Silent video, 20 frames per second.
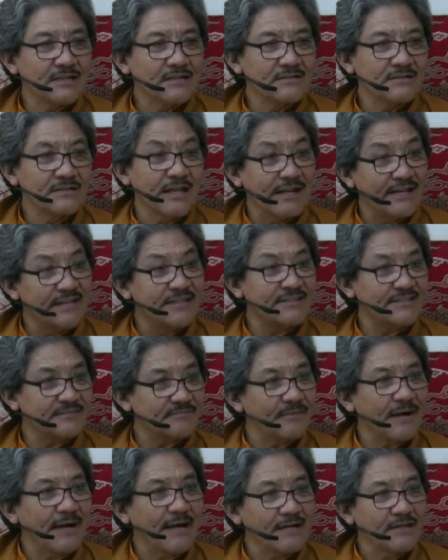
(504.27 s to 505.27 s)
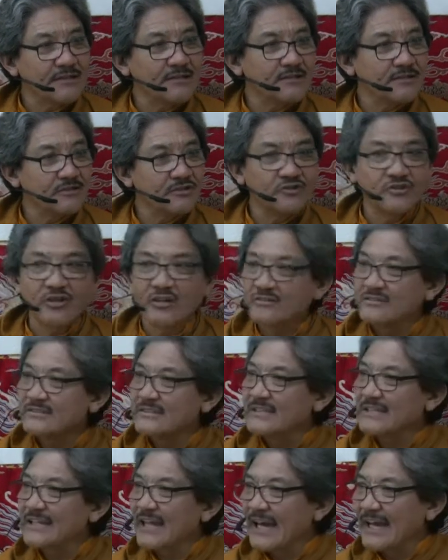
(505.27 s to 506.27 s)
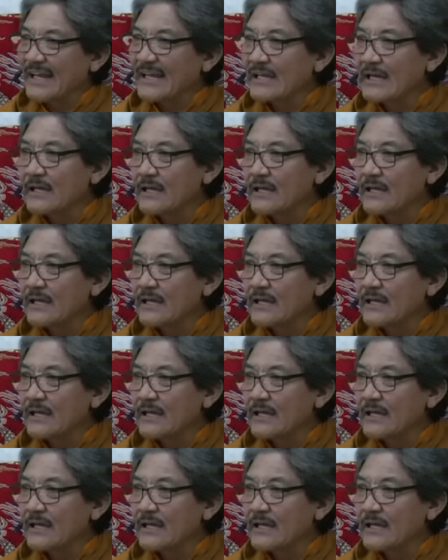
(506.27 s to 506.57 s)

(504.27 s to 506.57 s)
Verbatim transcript: There is mind. You don't deny